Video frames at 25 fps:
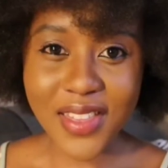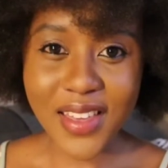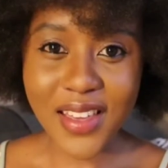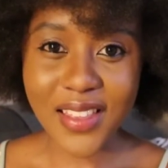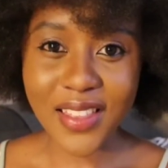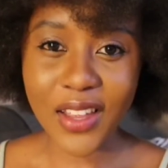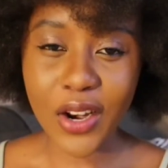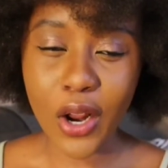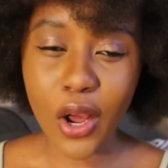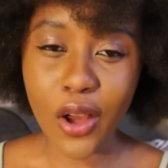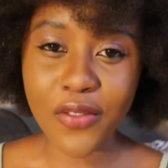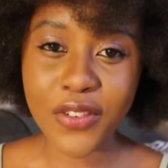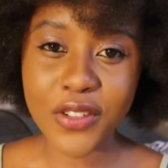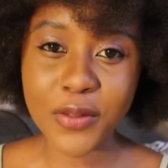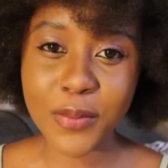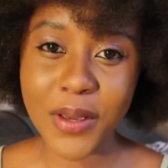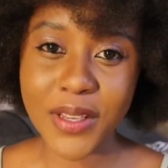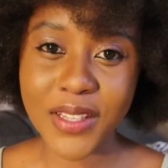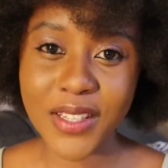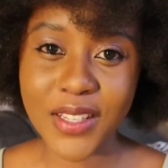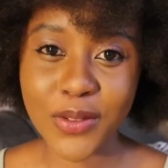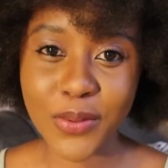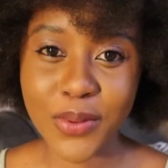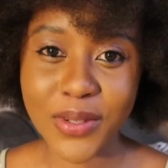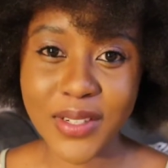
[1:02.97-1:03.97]
thing that office
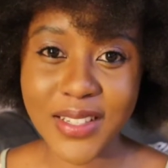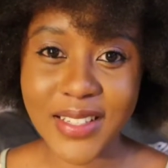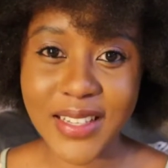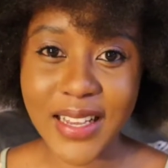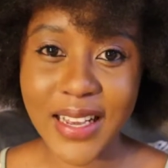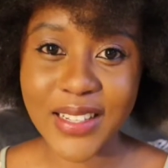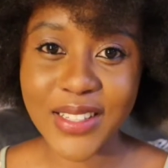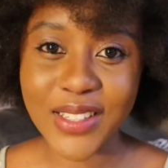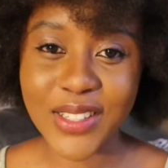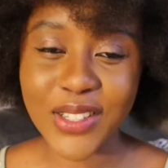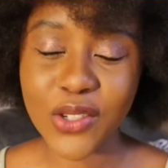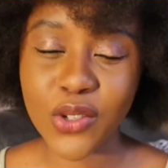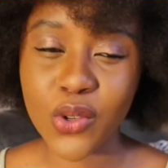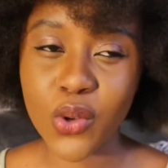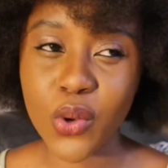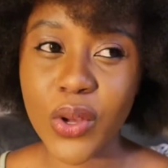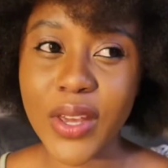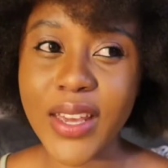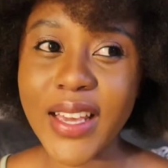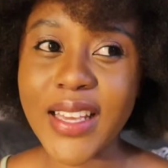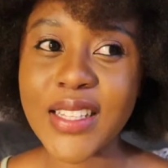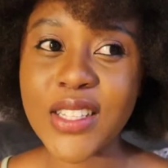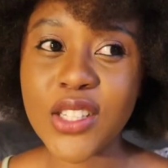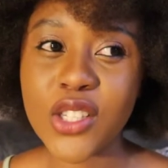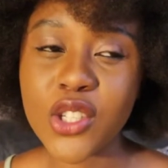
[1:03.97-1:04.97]
spaces were designed to do
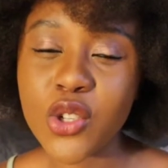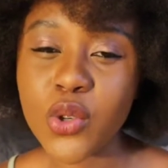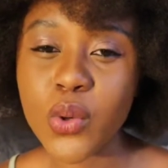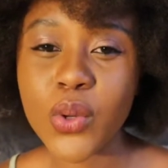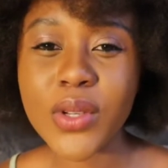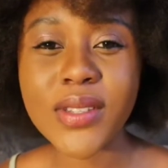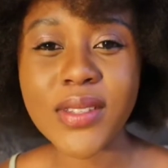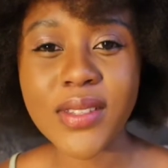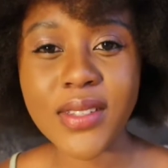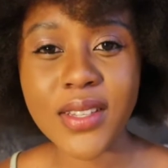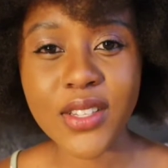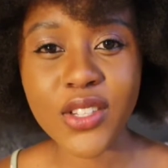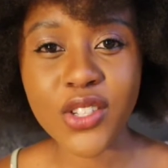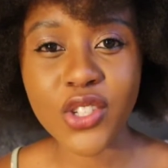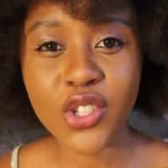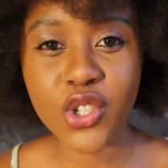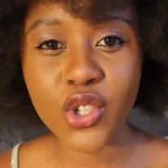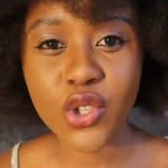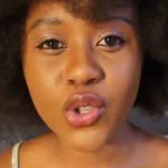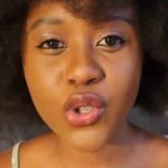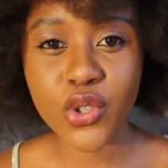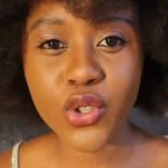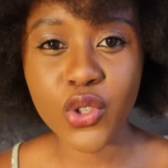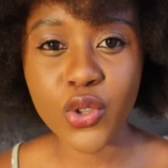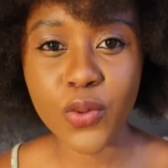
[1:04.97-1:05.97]
is to assist
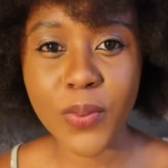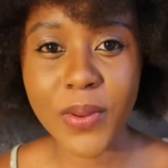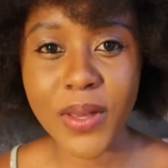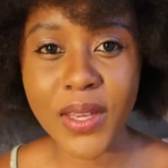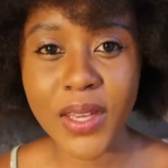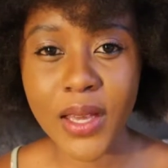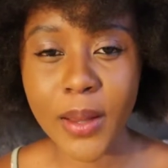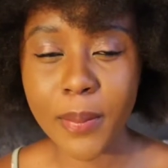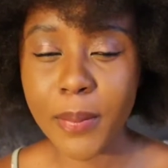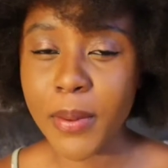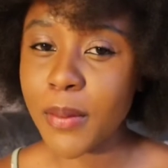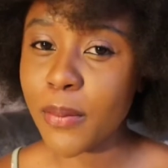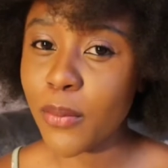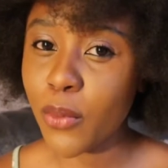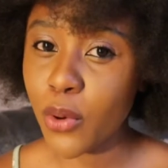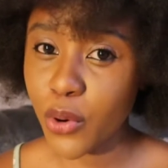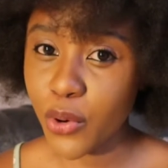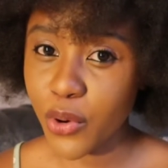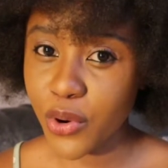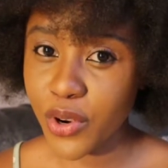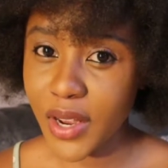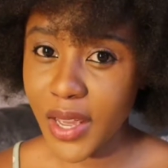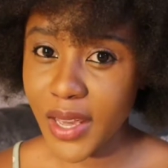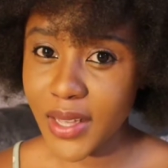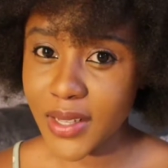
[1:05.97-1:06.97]
you to be a bit more
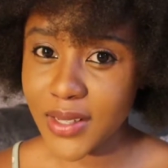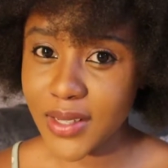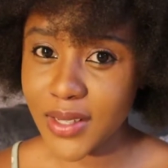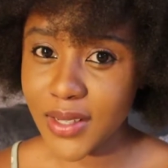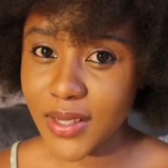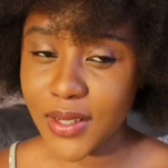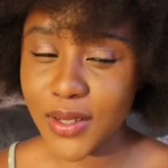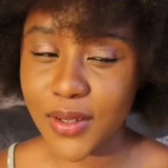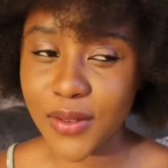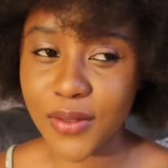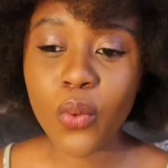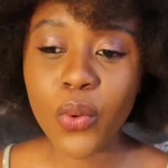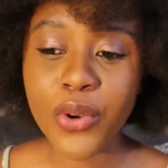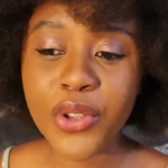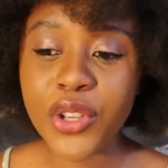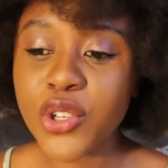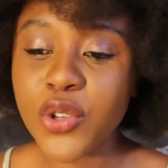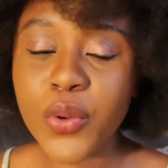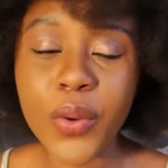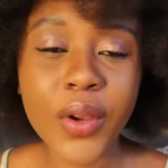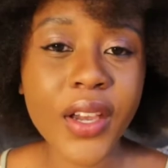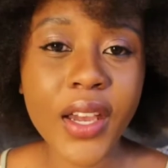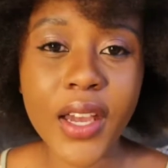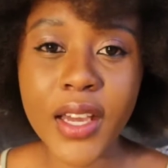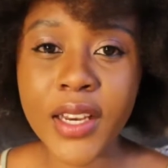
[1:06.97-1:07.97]
creative. When you're
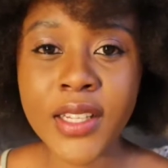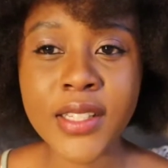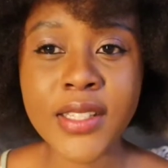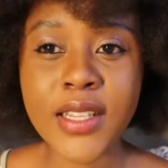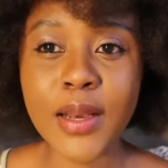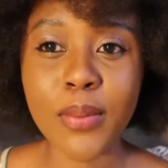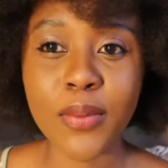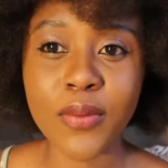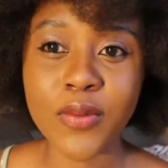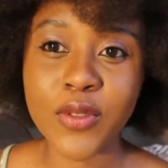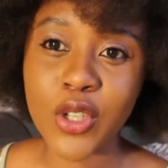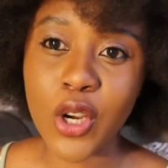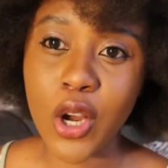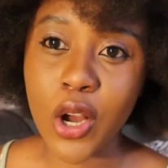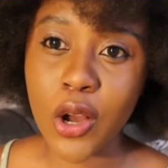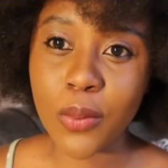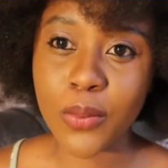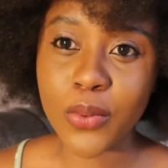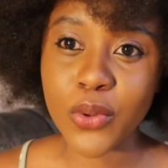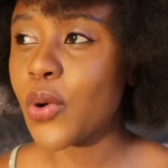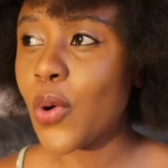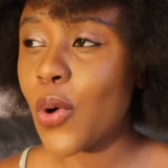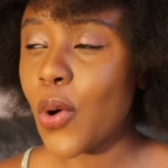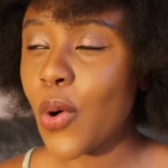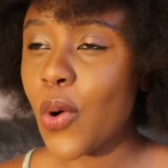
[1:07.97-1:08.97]
doing any type of job,
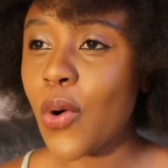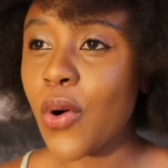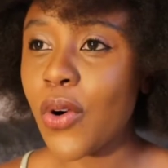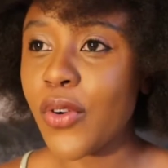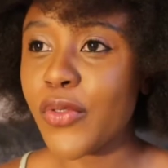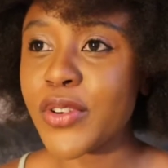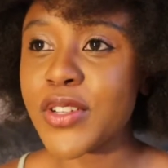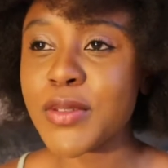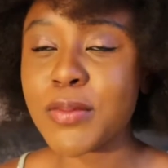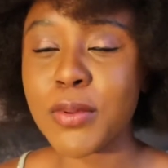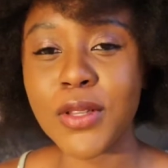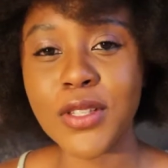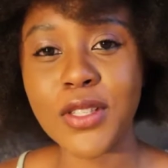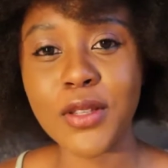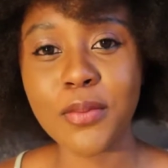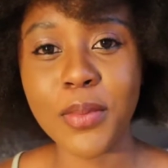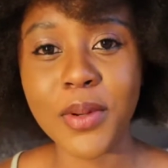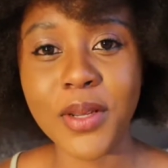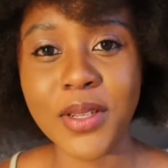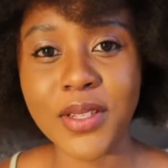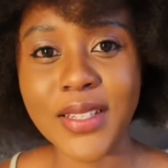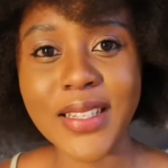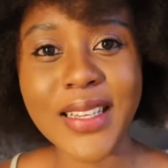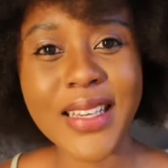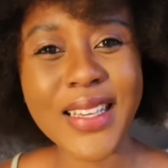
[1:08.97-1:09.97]
your core
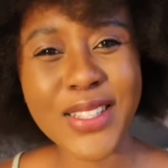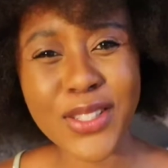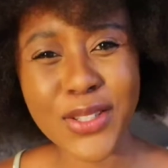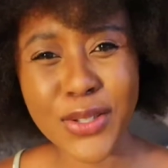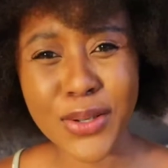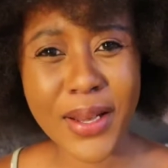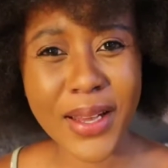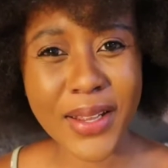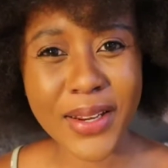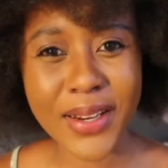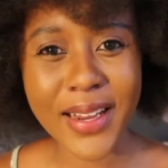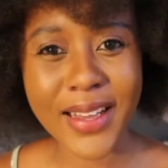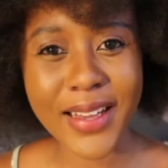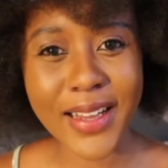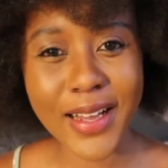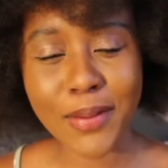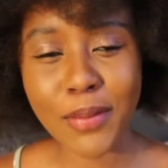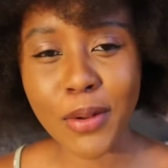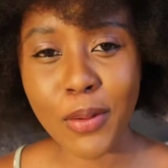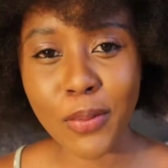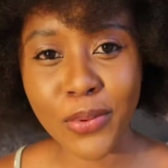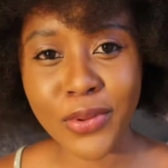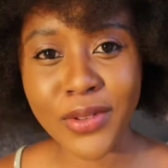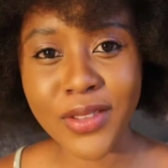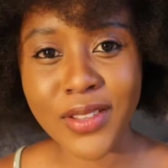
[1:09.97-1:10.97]
responsibility is to kind of like come
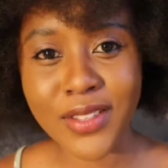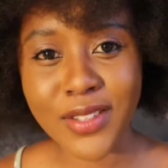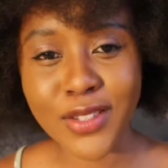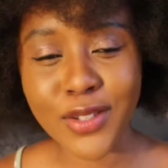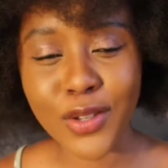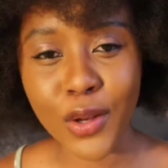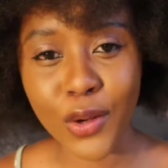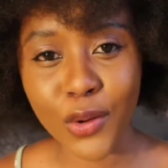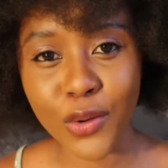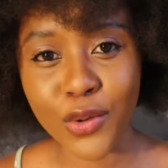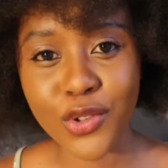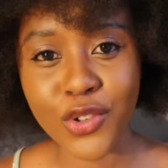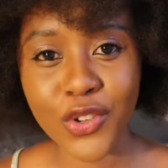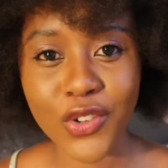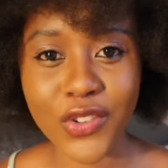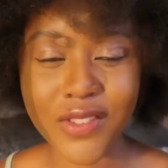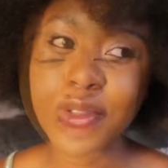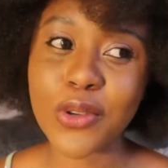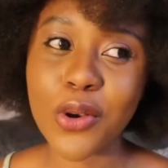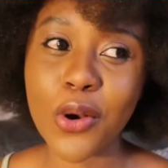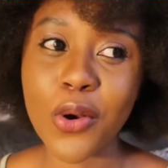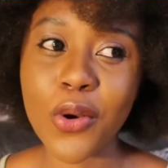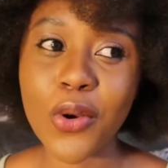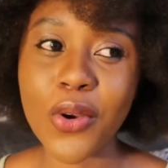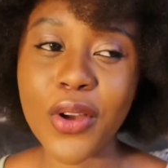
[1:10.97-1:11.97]
up with solutions.
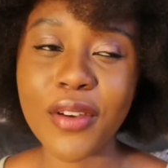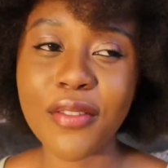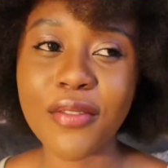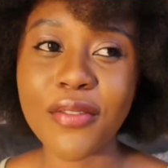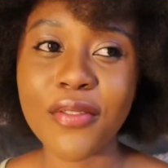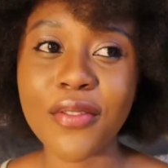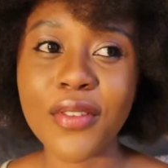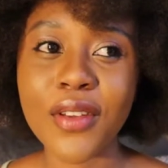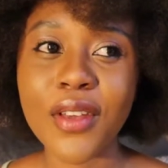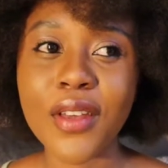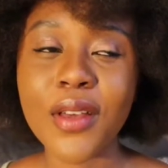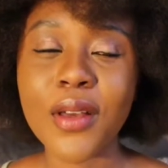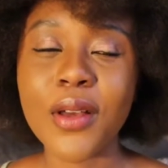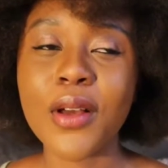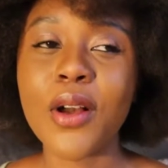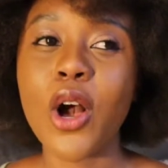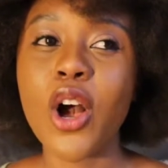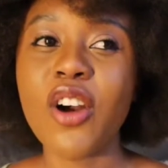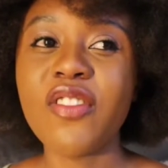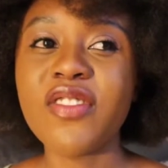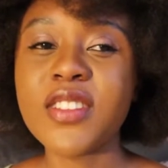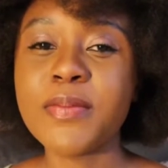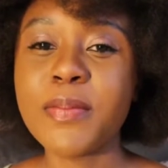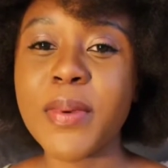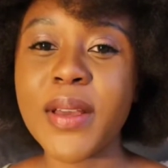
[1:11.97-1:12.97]
So if
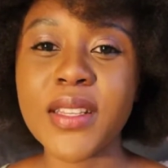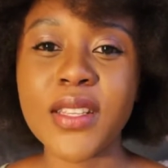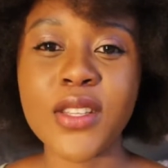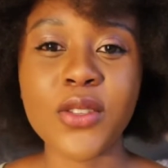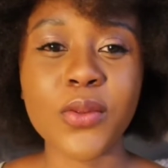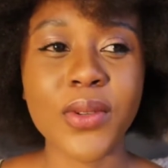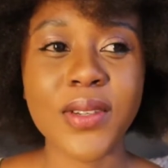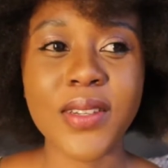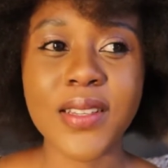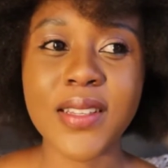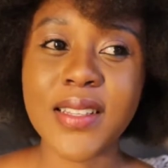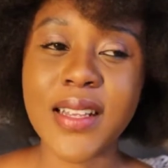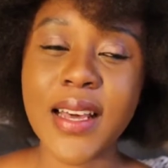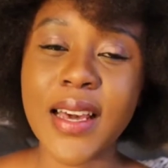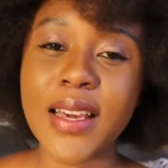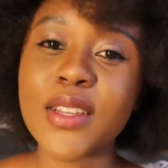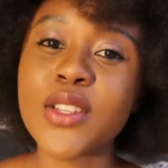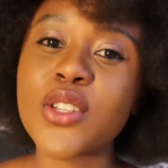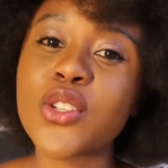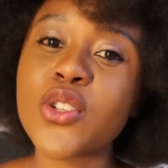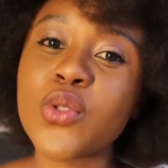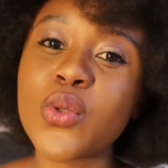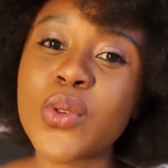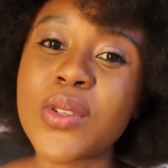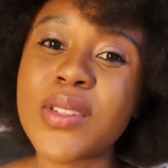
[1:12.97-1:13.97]
office spaces were designed
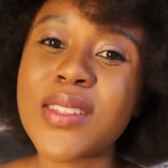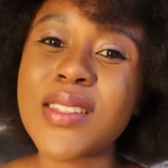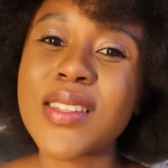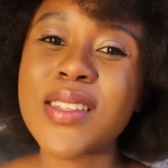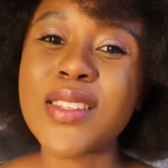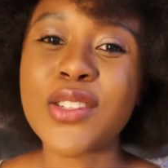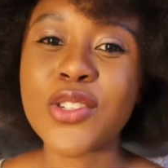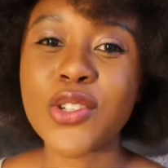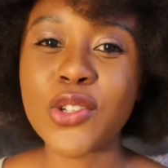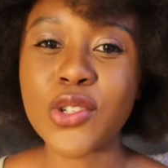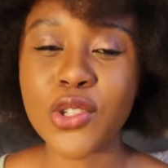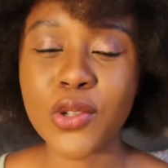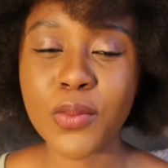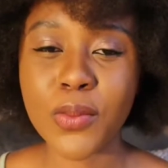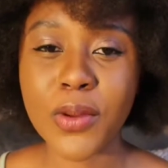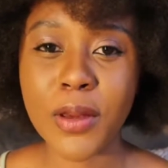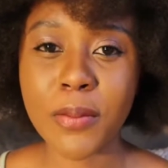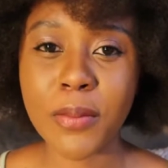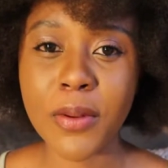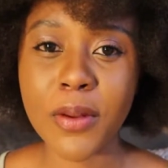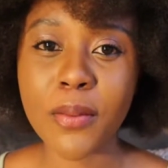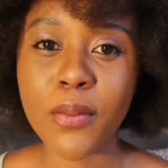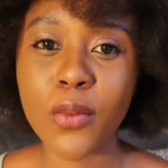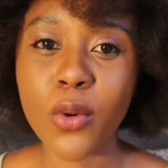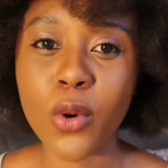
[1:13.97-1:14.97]
to assist you to be a
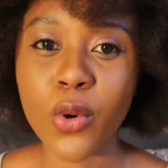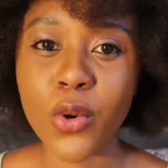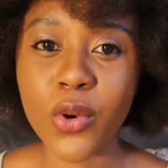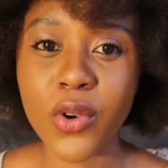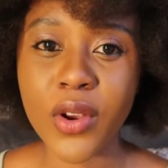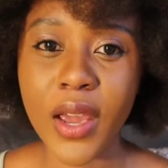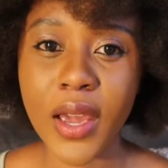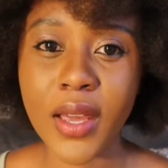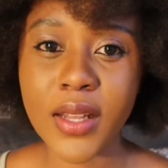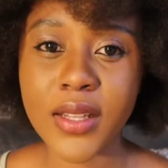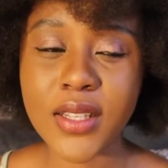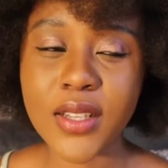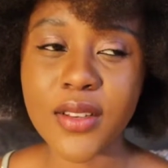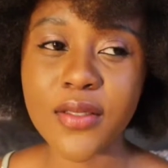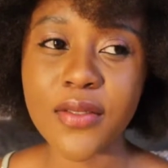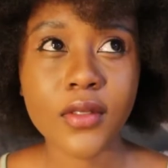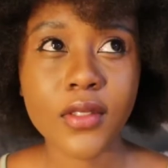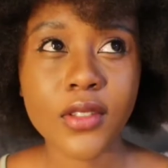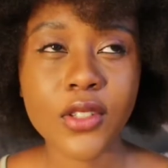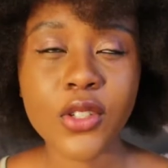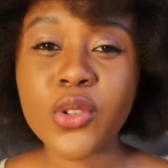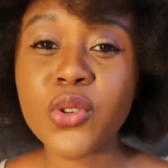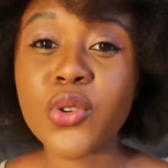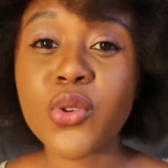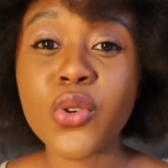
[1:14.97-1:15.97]
bit more creative,
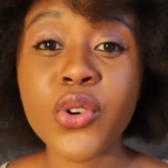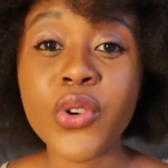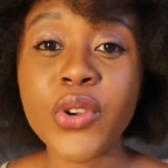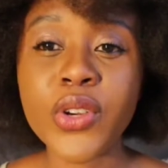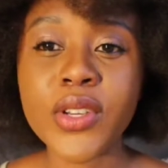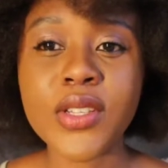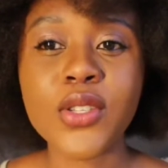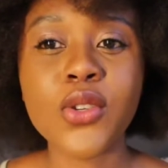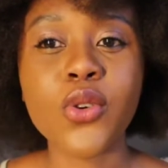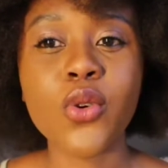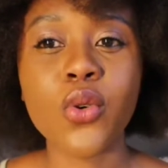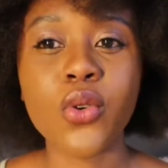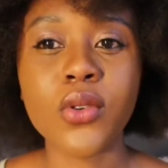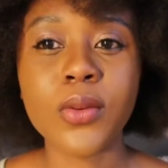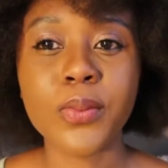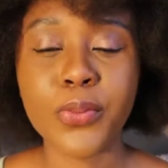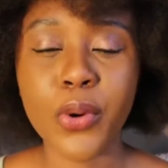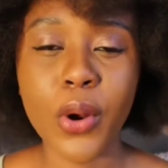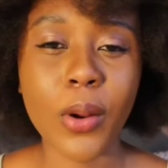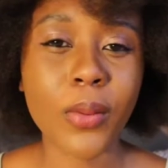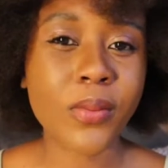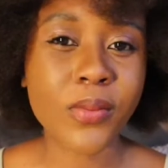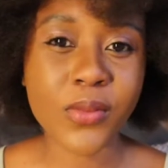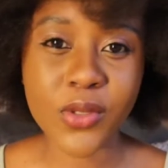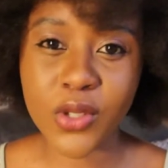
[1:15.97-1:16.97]
to increase your
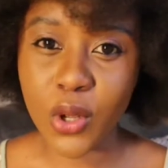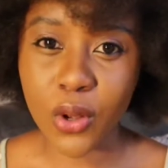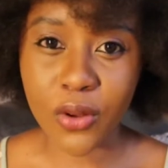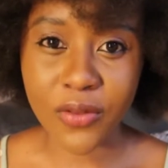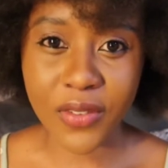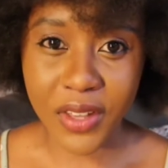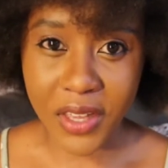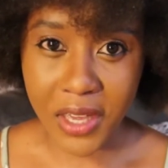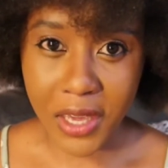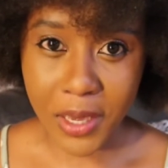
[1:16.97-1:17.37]
problem-solving